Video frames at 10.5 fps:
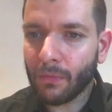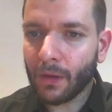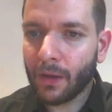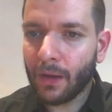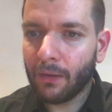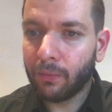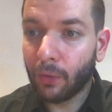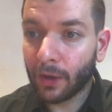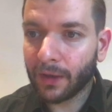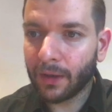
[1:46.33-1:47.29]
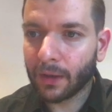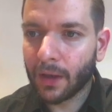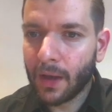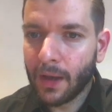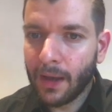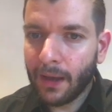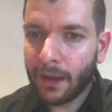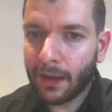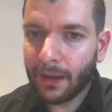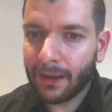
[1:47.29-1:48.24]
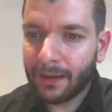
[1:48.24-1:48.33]
uh, working,
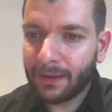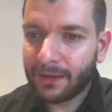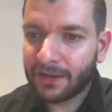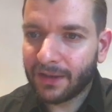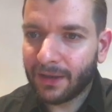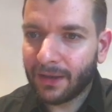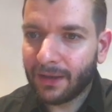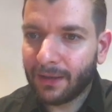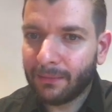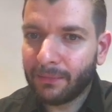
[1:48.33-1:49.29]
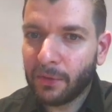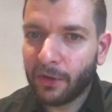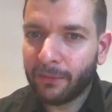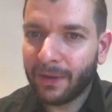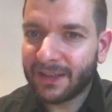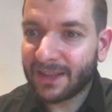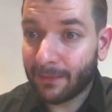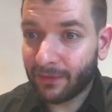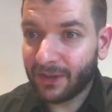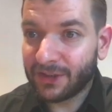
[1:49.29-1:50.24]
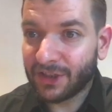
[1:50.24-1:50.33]
and uh, made some
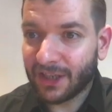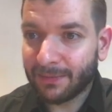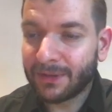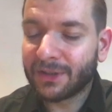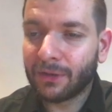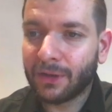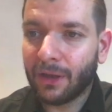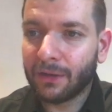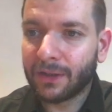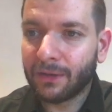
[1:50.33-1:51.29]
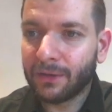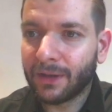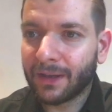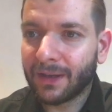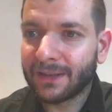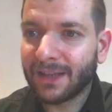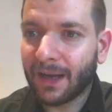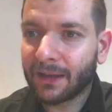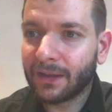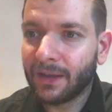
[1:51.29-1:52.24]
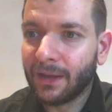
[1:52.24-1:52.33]
of the adjustments. I'll, I'll tell you like
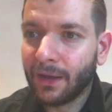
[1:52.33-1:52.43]
exactly